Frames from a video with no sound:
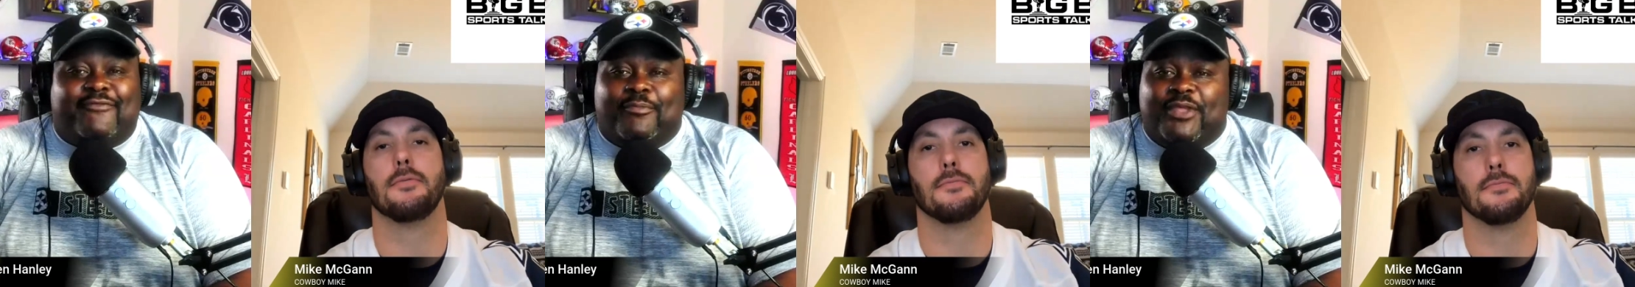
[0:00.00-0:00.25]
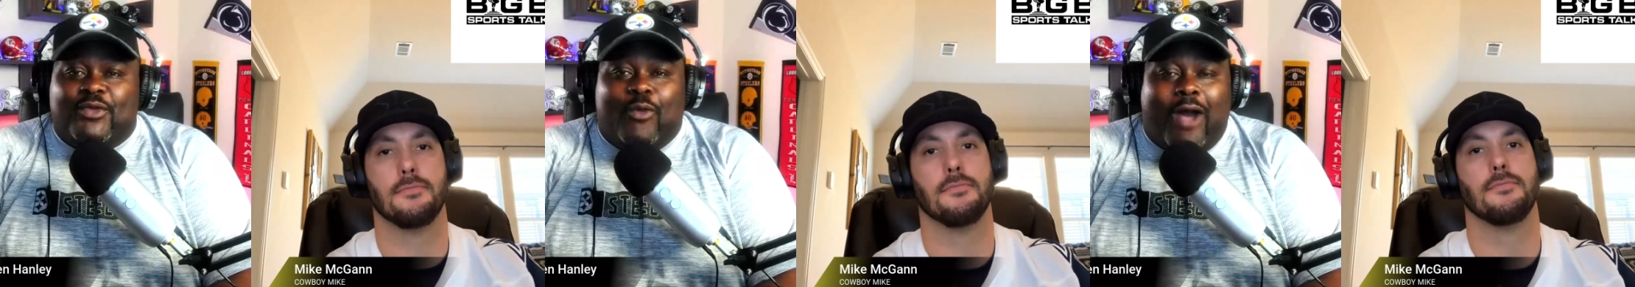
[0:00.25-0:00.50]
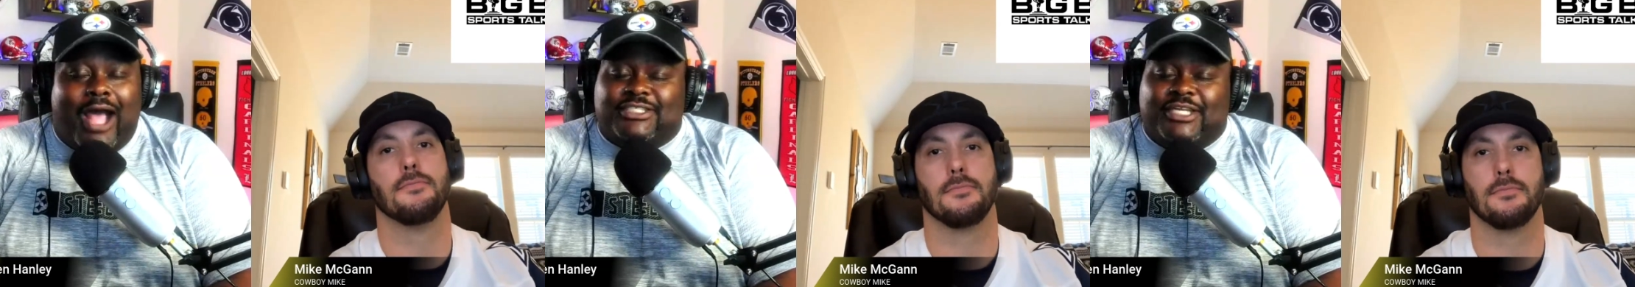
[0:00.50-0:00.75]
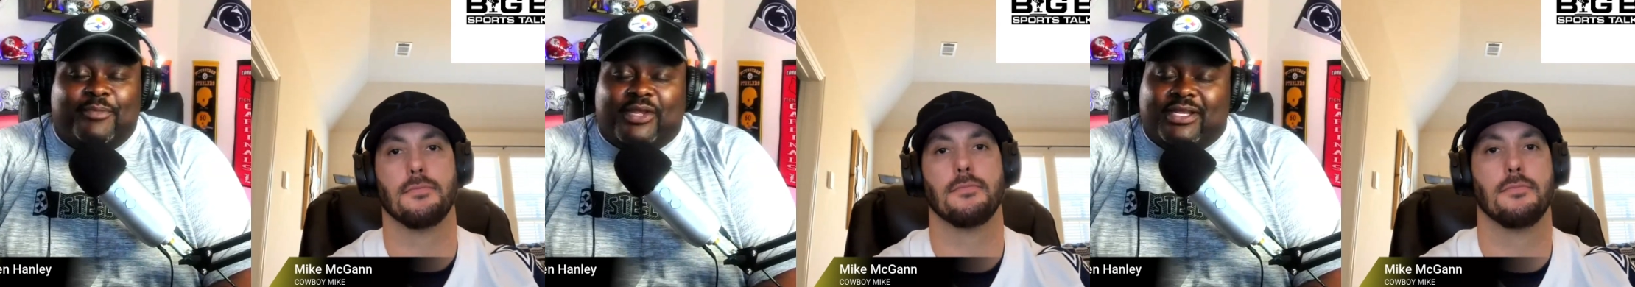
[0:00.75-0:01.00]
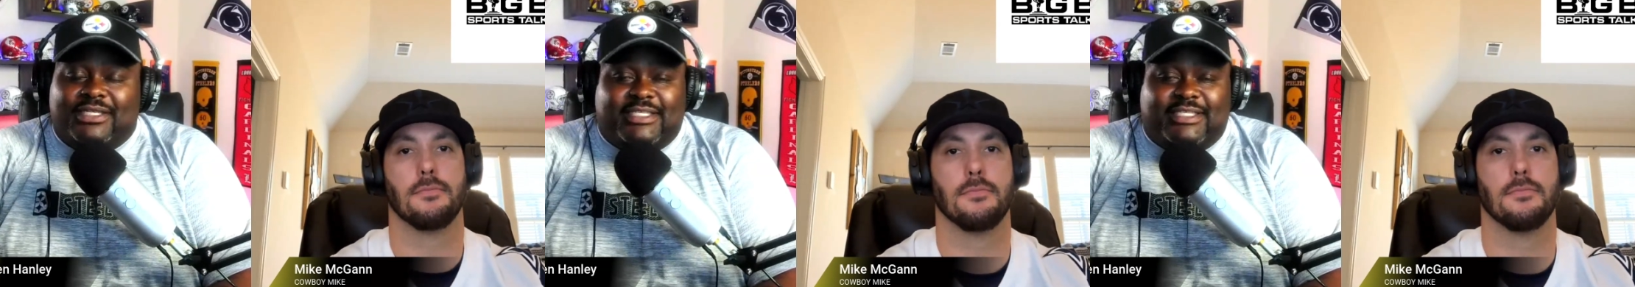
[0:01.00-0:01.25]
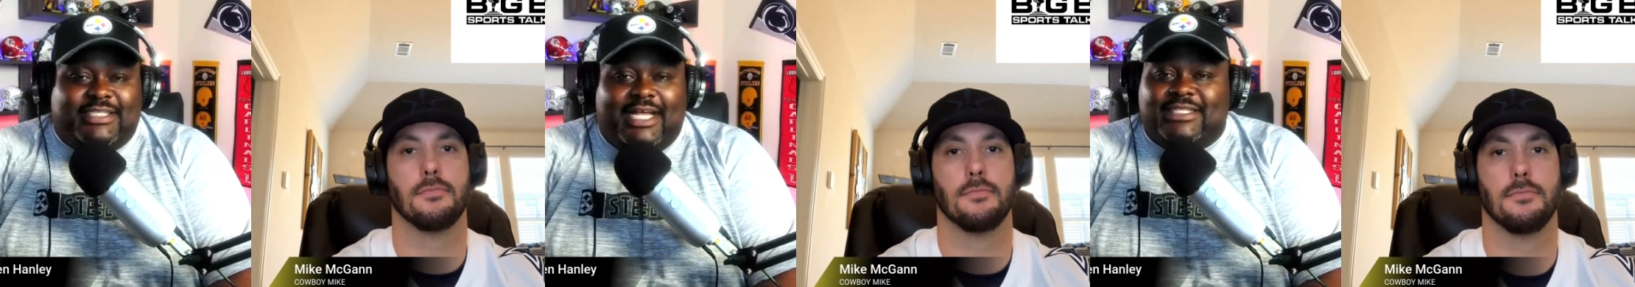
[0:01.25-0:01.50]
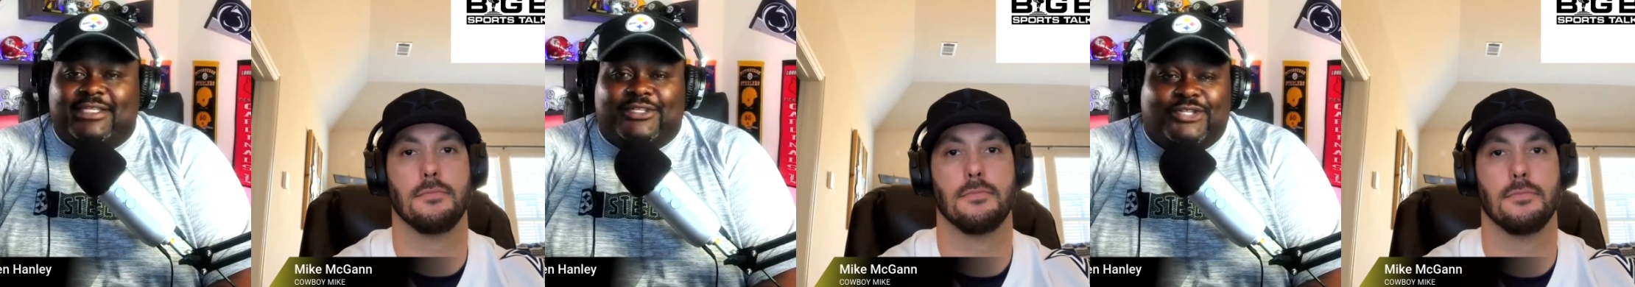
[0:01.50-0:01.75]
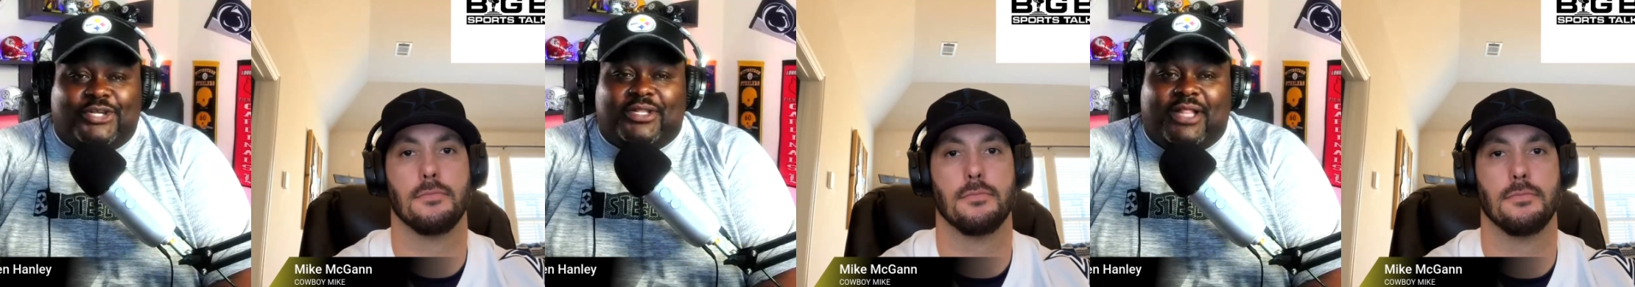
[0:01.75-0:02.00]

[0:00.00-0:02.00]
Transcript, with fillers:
Speaker 1: sad for me watching it because it doesn't